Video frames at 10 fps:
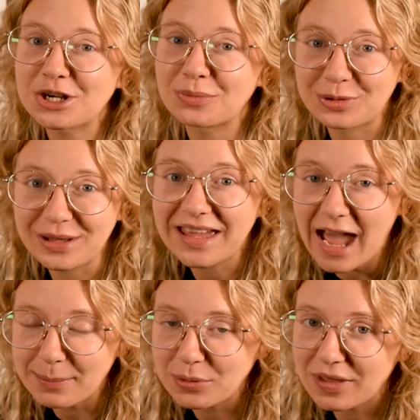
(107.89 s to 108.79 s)
I'm really
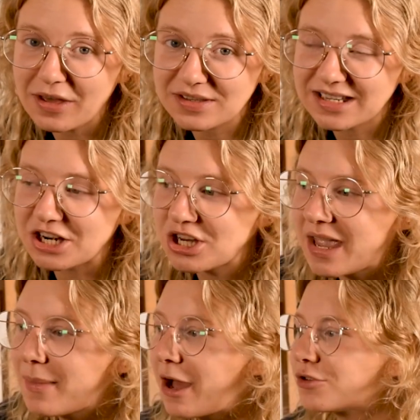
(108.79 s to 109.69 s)
happy with how the sketch
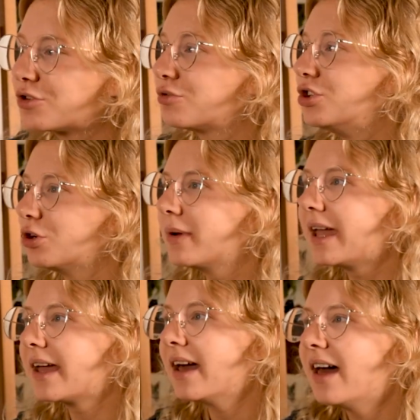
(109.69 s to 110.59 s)
came out. So
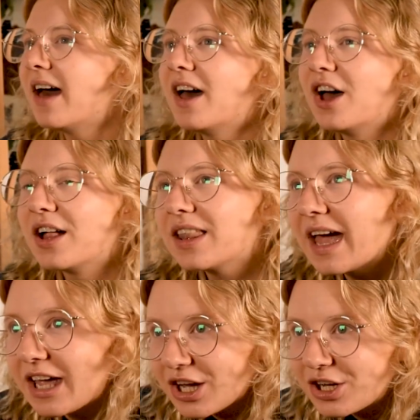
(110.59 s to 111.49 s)
doing,
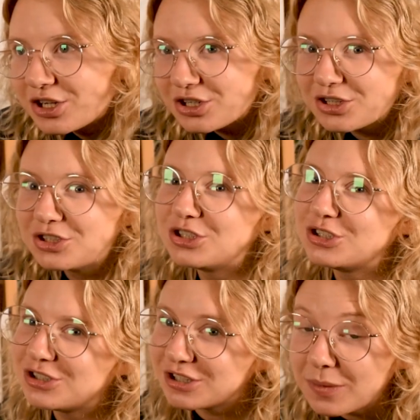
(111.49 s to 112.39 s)
like,
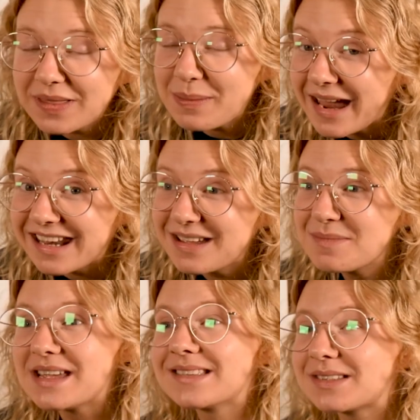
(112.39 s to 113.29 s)
doing the painting
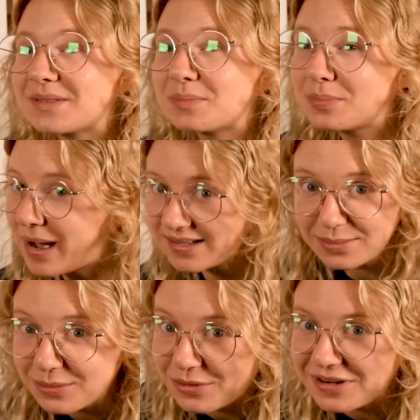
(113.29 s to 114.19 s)
means
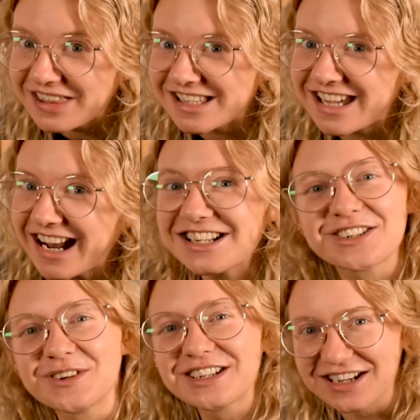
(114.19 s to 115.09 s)
possibly ruining the sketch,
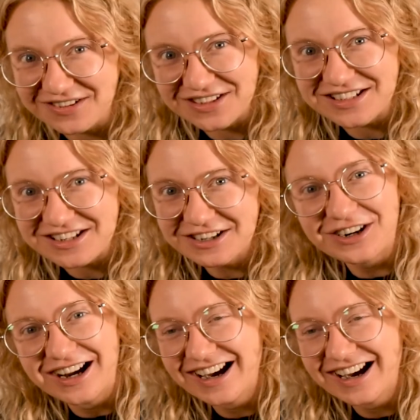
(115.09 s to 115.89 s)
which I don't want to do.